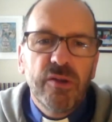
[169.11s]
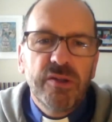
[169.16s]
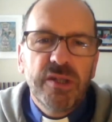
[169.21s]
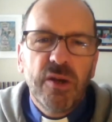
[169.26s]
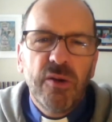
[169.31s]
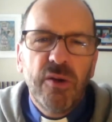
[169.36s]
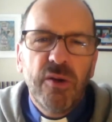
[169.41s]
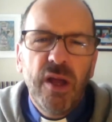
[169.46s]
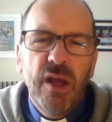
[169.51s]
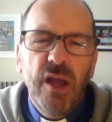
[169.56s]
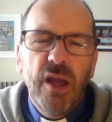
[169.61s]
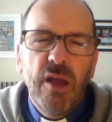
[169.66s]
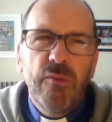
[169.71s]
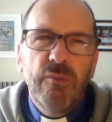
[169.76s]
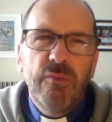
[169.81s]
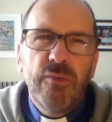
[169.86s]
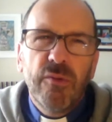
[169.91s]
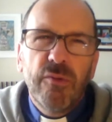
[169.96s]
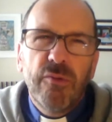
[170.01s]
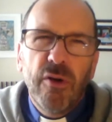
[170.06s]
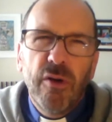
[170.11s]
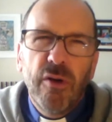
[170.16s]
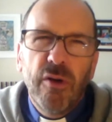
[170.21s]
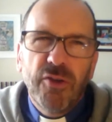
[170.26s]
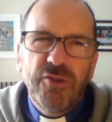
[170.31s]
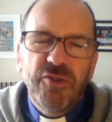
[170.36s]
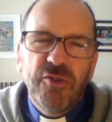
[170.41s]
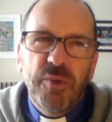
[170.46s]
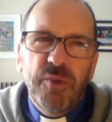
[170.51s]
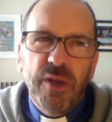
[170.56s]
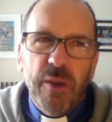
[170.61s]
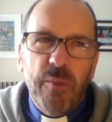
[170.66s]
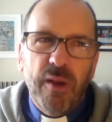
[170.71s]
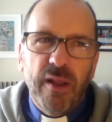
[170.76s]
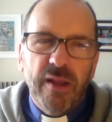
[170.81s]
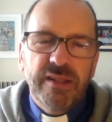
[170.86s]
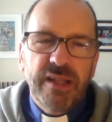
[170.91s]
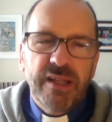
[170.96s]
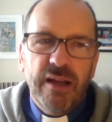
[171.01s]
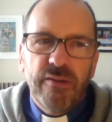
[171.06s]
So for a lot of people,
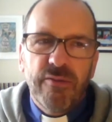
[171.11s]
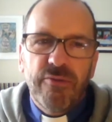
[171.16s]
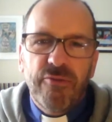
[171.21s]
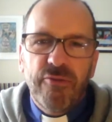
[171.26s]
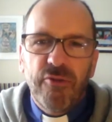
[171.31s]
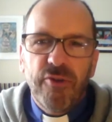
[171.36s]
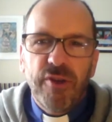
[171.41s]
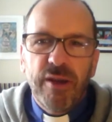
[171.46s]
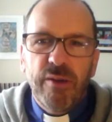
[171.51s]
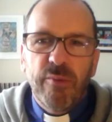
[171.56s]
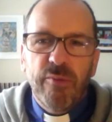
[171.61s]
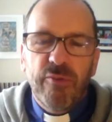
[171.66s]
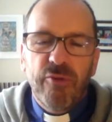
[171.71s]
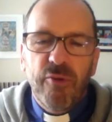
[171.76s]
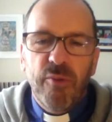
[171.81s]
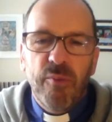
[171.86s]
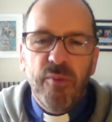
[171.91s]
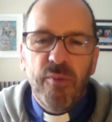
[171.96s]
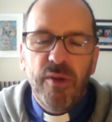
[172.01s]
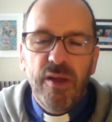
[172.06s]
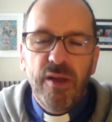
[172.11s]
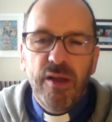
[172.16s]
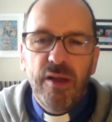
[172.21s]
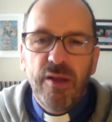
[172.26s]
it's that freedom from